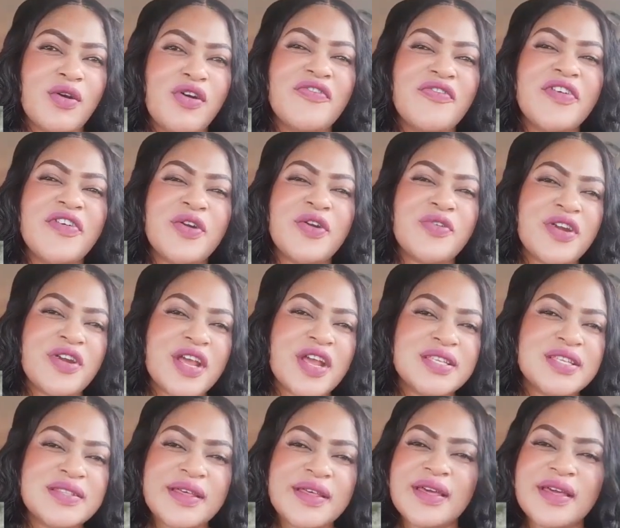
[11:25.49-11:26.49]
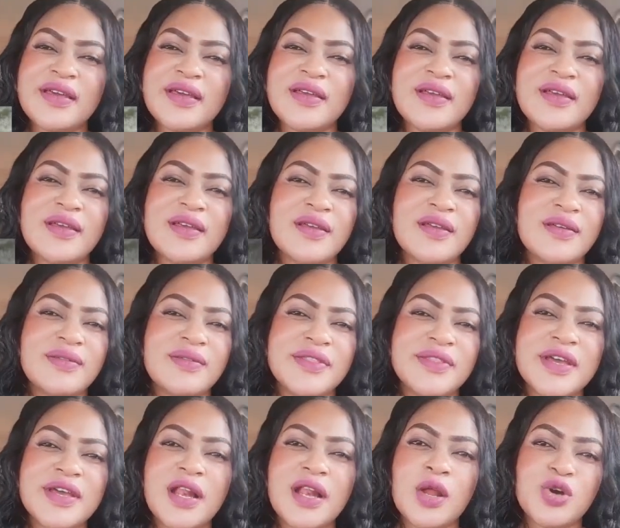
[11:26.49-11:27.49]
overrate
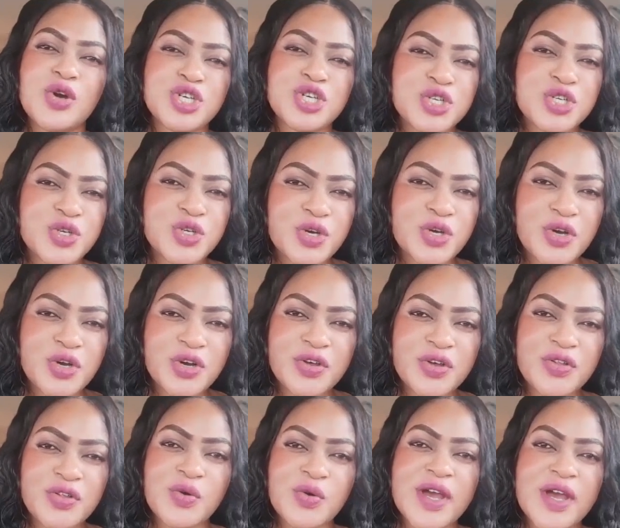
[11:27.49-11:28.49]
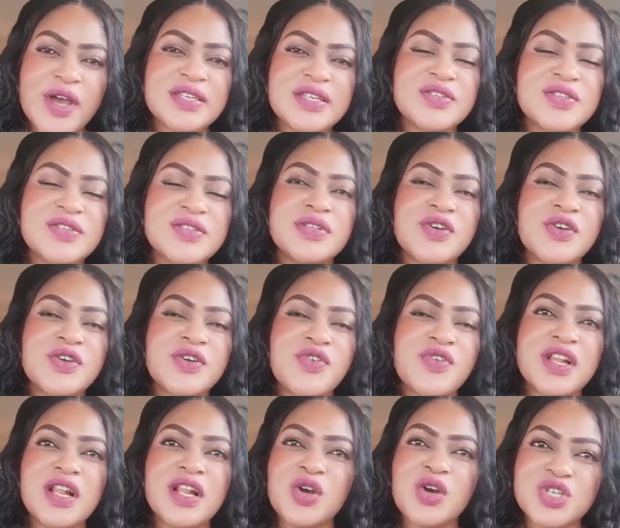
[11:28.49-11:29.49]
the lotion, the White
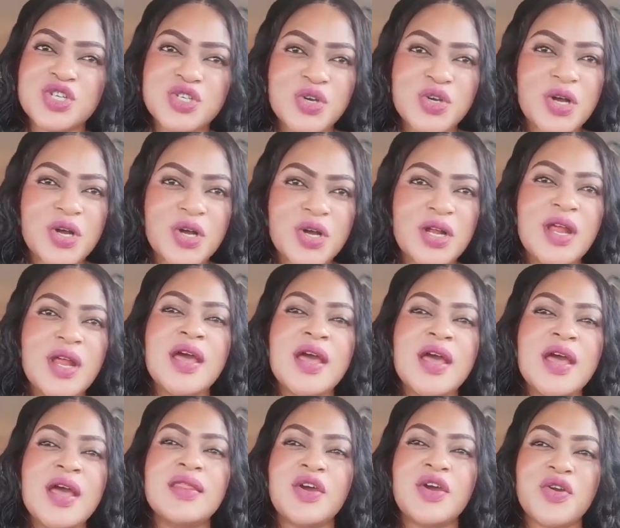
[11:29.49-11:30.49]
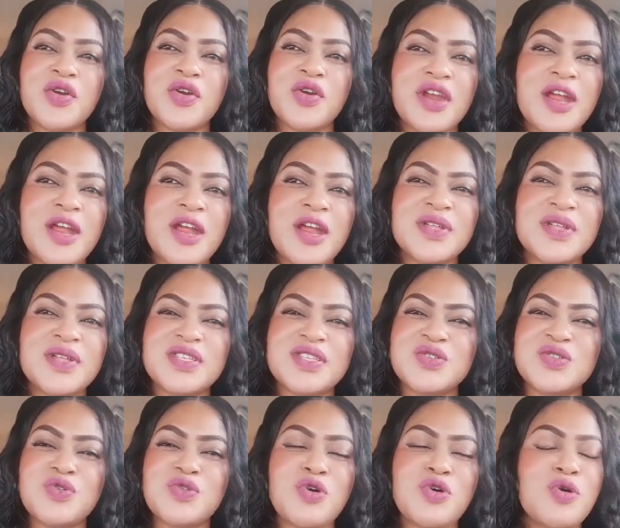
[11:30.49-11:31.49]
Secret lotion, the cream, the
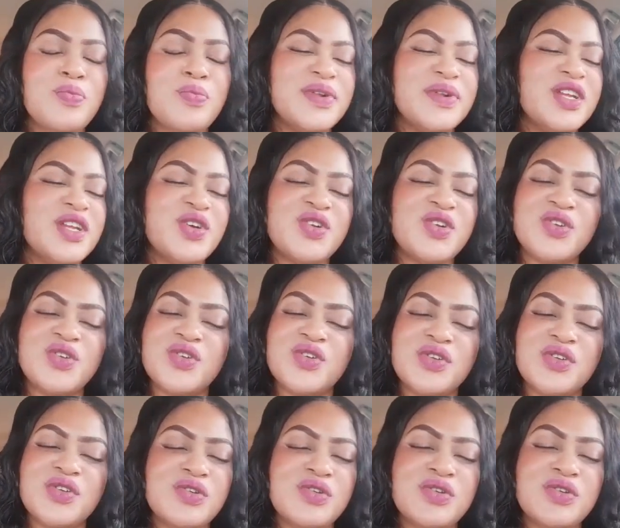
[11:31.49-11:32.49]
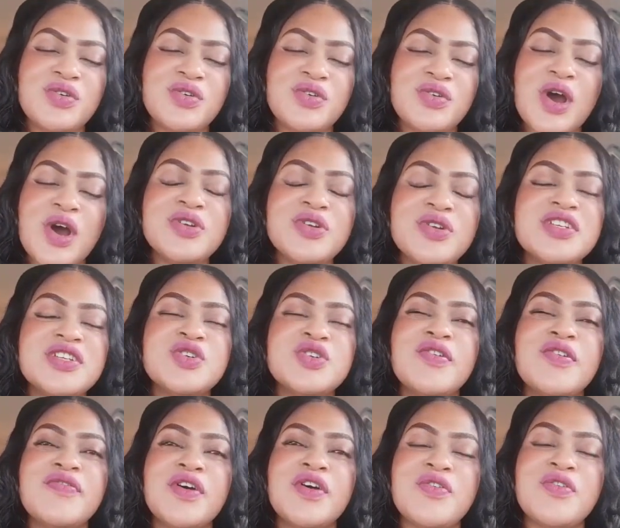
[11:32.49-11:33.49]
soap. No. I wouldn't
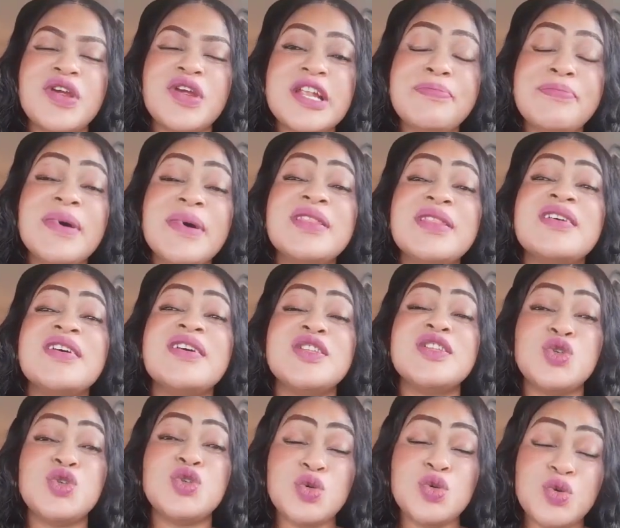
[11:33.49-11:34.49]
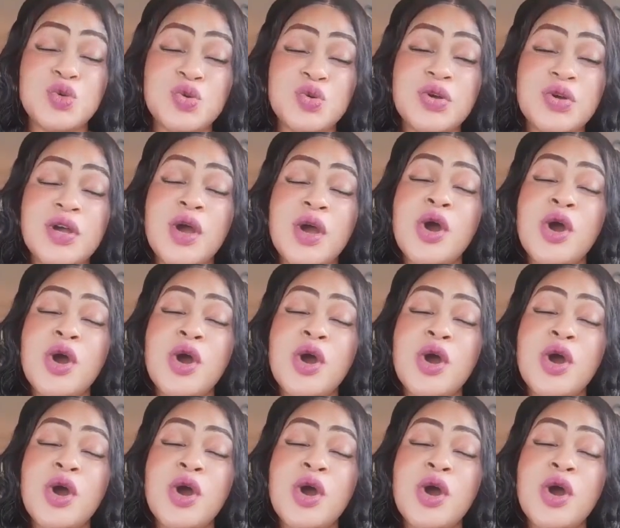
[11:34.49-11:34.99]
overrate. But there are two